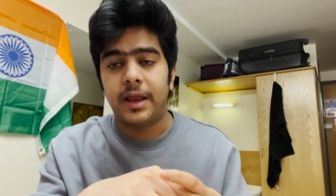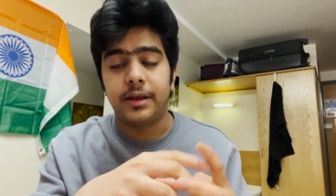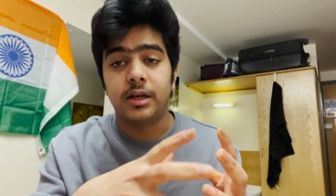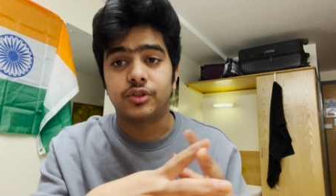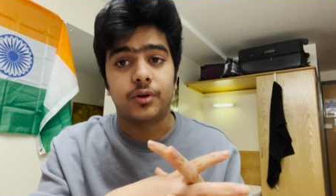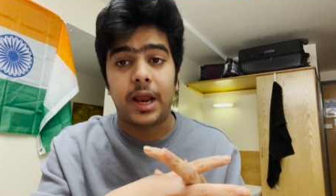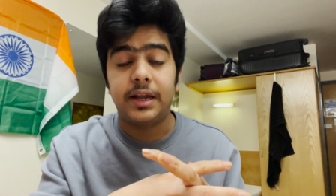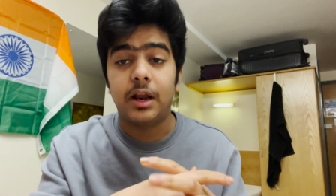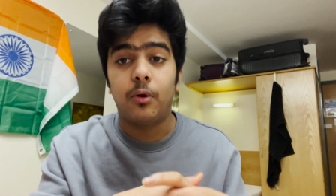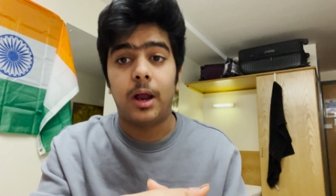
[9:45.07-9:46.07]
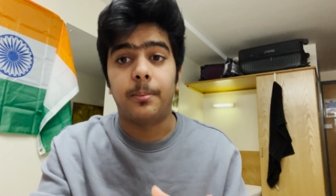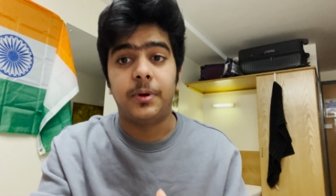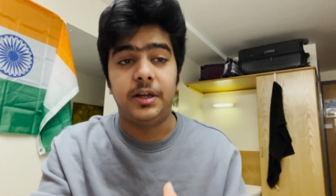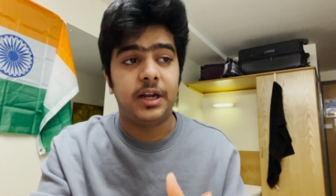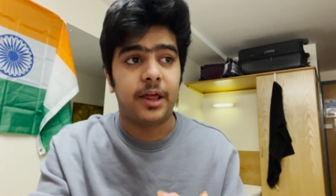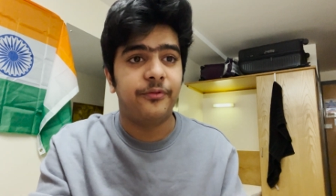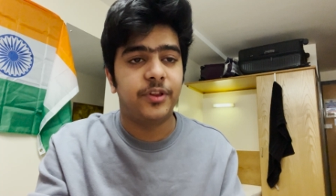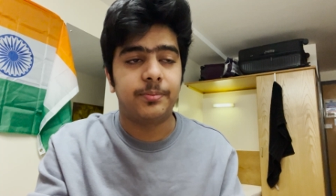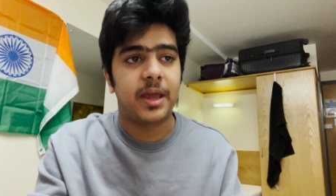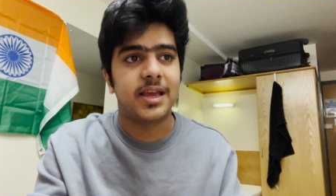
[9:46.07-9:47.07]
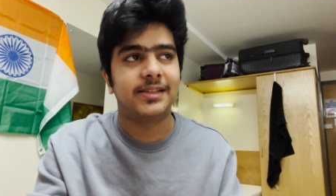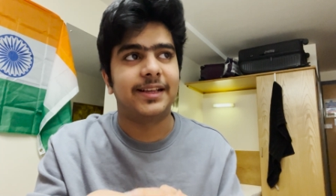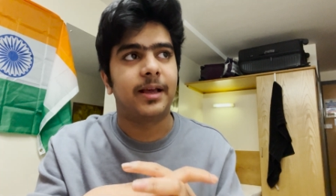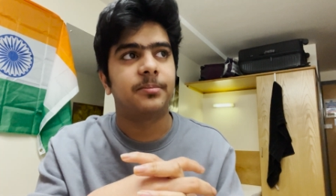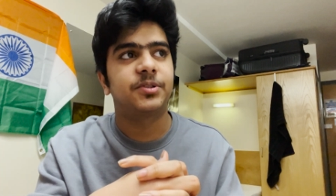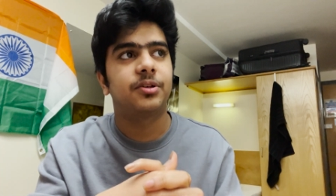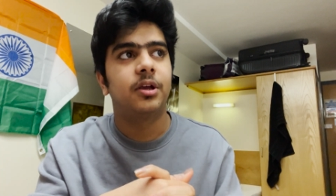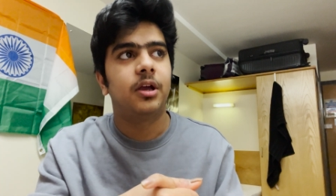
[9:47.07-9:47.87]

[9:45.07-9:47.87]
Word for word: And yeah, so right now I'm done with my exams.